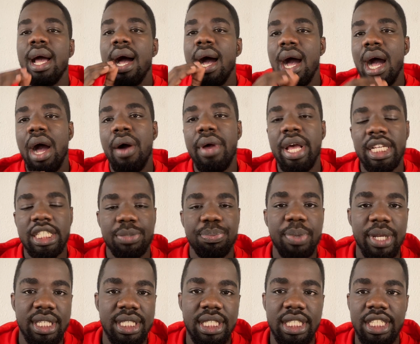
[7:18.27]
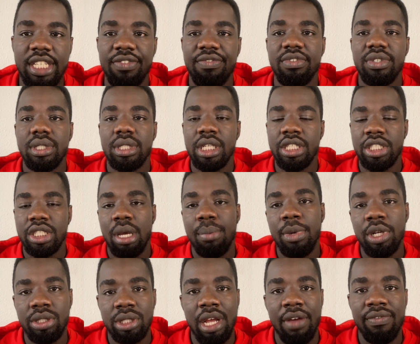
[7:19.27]
How expensive is the
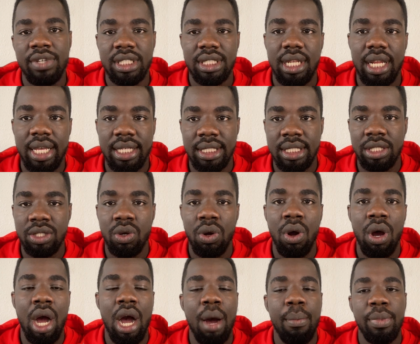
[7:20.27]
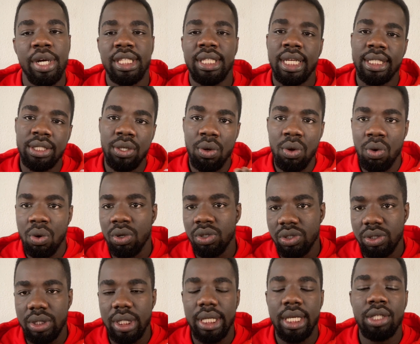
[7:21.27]
German driver's license, or how much does it
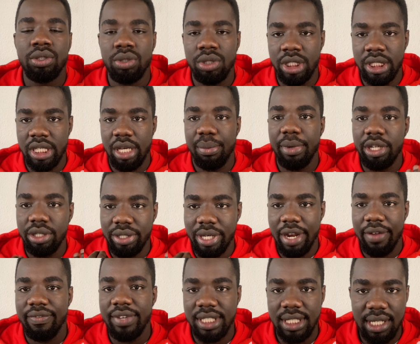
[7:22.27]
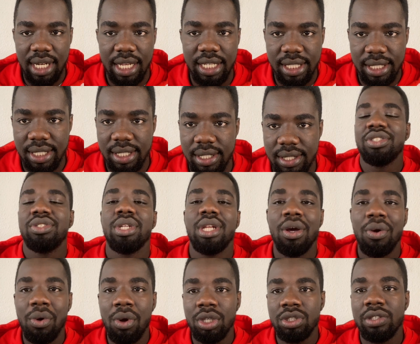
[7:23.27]
cost to get a German driver's license? So the
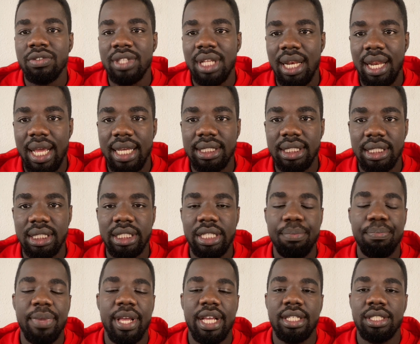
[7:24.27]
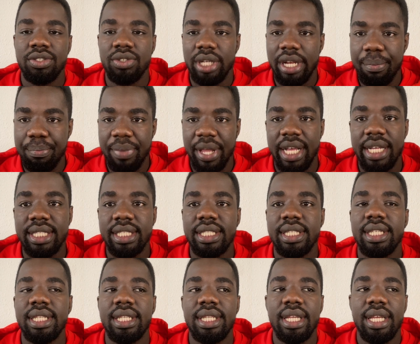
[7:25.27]
cost of the license depends on the
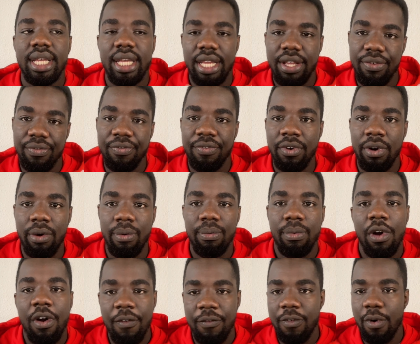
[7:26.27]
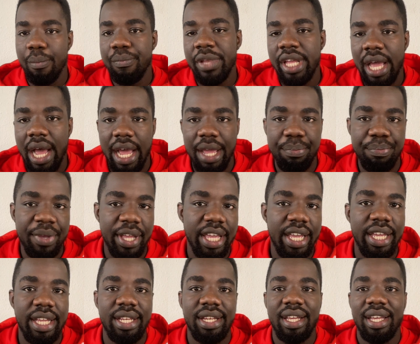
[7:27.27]
person involved. For me, I
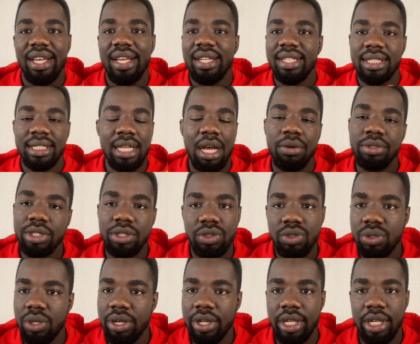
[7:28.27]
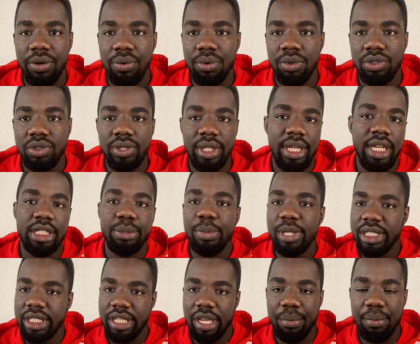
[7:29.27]
paid 1,200 euros to get my
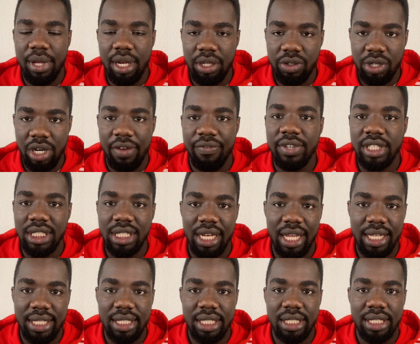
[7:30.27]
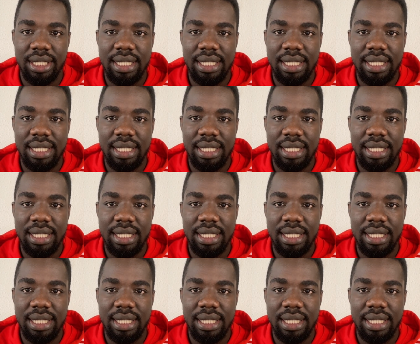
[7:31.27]
German driver's license.